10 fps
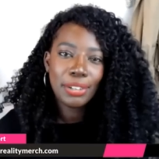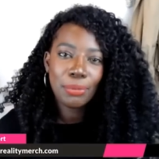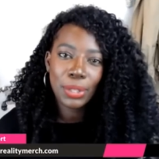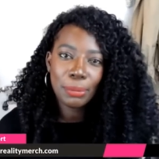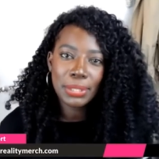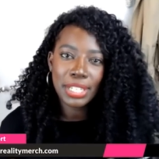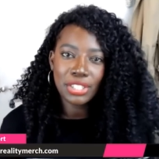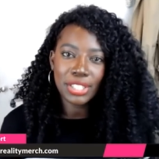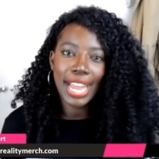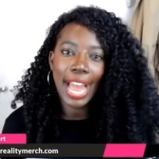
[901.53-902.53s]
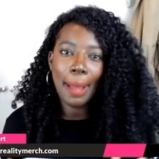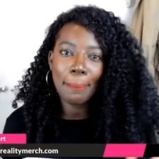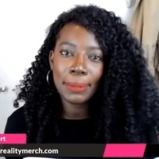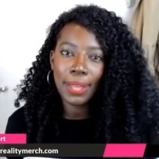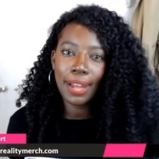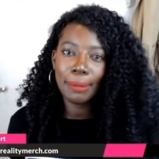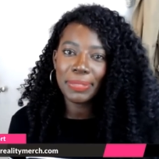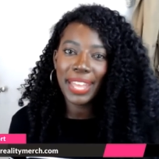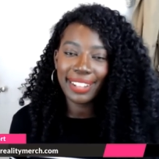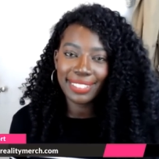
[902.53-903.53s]
with a potentially happy um,
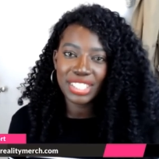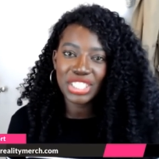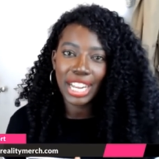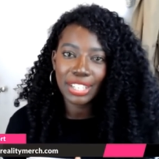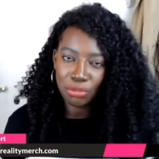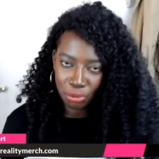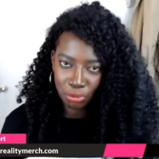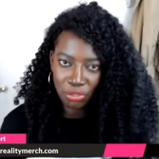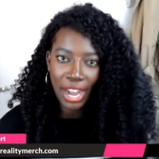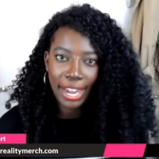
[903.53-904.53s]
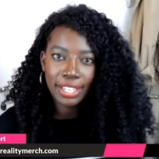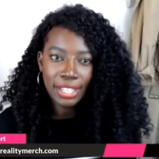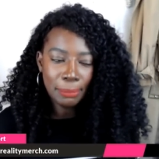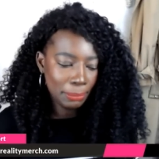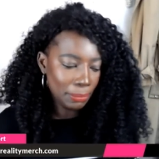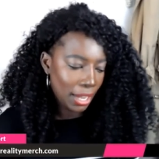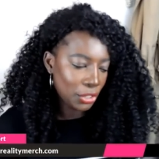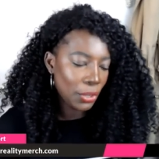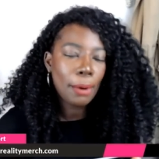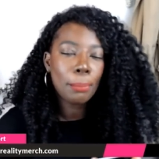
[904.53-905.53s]
healthy child fine, uh,
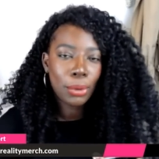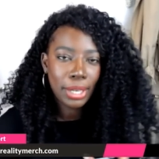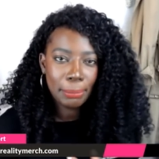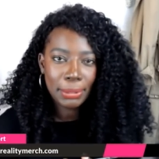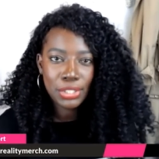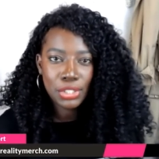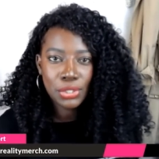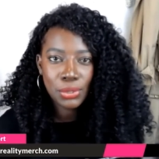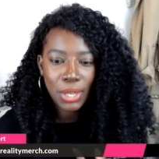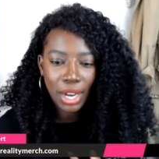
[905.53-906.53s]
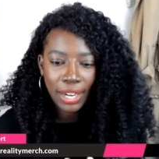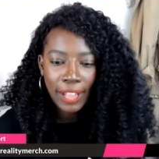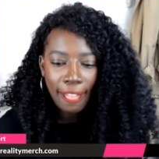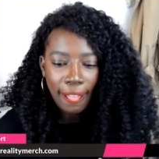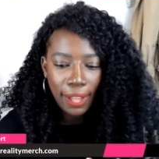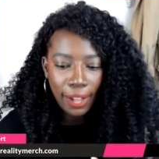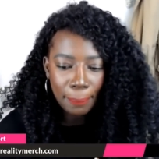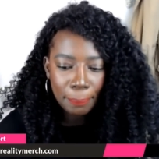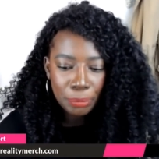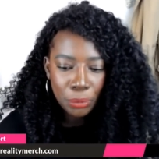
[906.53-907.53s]
you abort it because you're too young
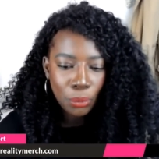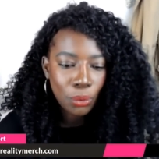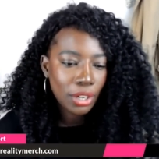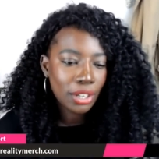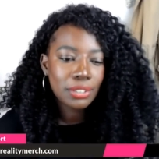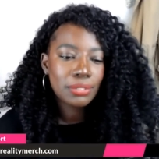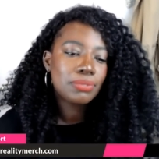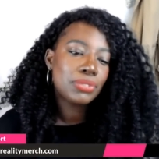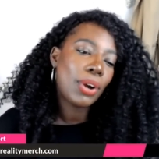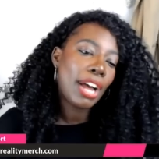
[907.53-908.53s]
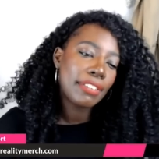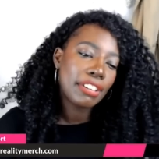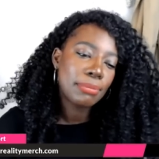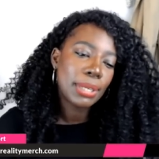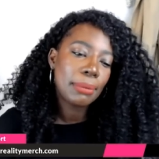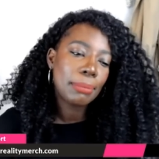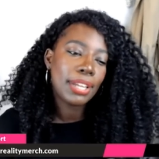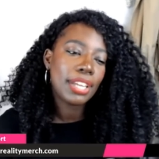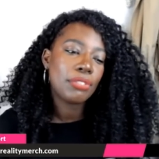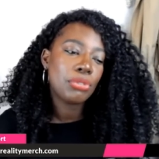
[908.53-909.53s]
um, or don't have enough money. But
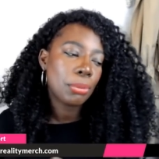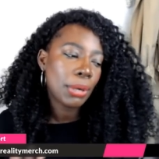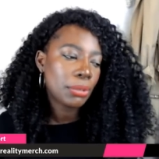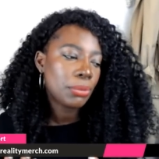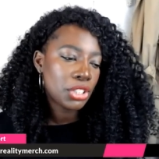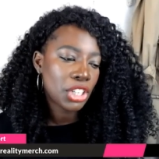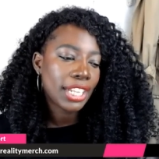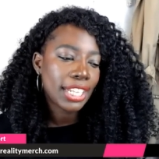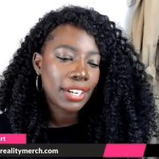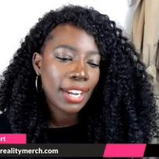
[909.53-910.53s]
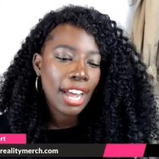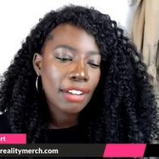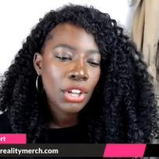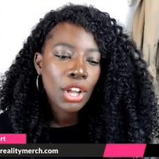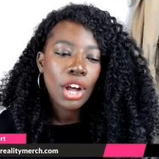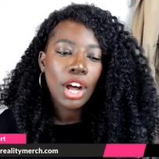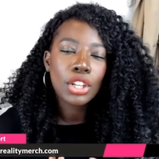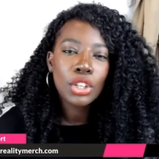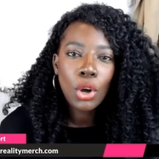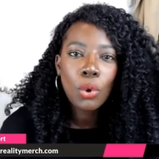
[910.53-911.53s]
if you're pregnant with a child that can have a
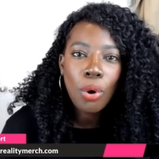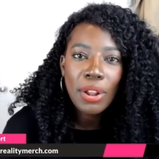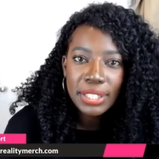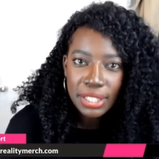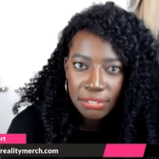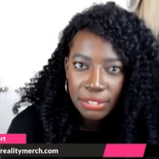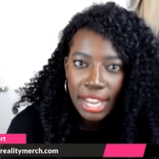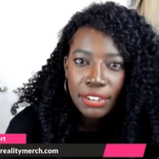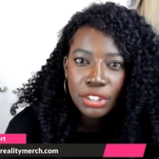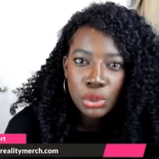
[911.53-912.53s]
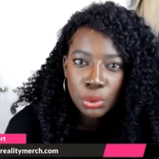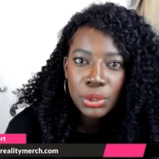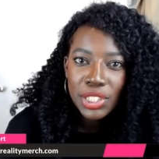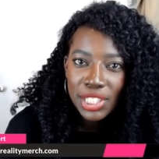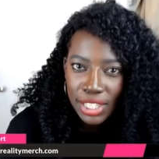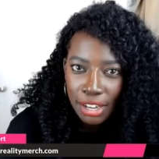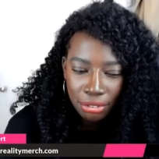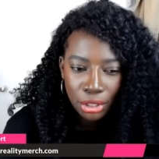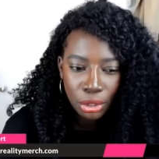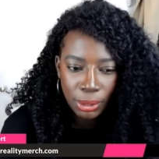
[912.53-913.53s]
low quality of life and truly
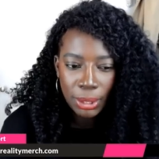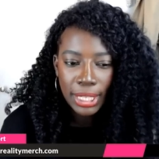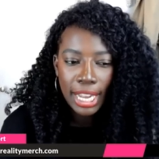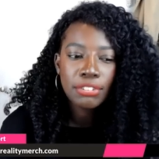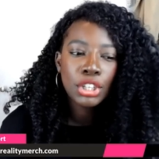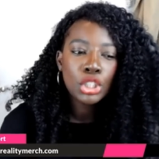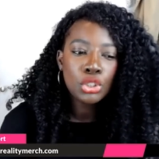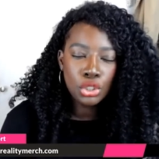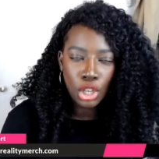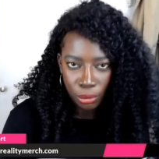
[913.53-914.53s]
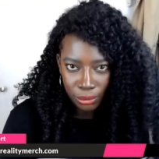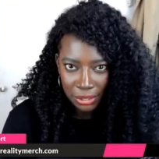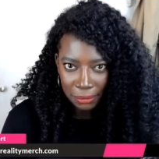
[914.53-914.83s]
suffer throughout life, don't.